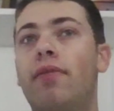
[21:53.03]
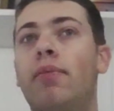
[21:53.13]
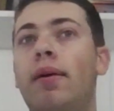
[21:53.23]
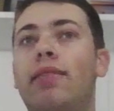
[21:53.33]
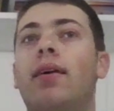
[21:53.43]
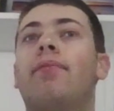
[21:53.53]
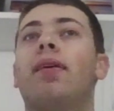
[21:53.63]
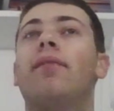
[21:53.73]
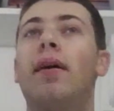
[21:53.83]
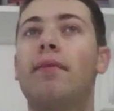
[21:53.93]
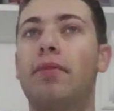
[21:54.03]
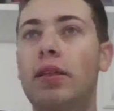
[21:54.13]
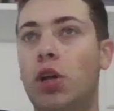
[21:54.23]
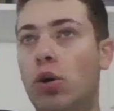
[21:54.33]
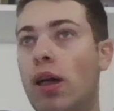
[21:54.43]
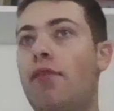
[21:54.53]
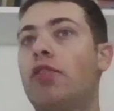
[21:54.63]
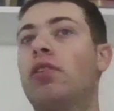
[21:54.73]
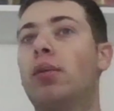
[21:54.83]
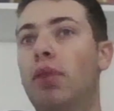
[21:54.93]
They might sign Fred VanVleet. They're going after
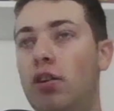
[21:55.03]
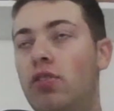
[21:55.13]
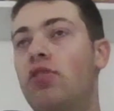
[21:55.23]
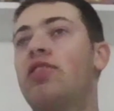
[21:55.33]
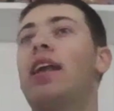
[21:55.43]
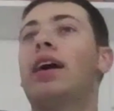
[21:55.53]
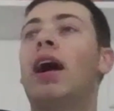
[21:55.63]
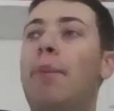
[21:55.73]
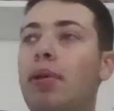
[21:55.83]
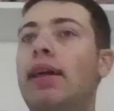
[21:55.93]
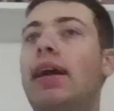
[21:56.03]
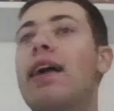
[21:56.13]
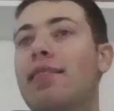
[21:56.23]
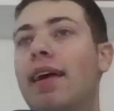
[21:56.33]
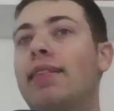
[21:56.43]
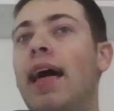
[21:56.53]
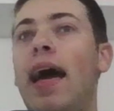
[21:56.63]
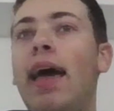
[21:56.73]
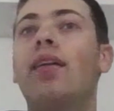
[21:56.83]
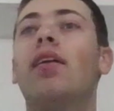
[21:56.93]
Dylan Brooks. Sign a couple of guys like
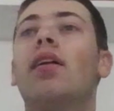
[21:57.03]
that.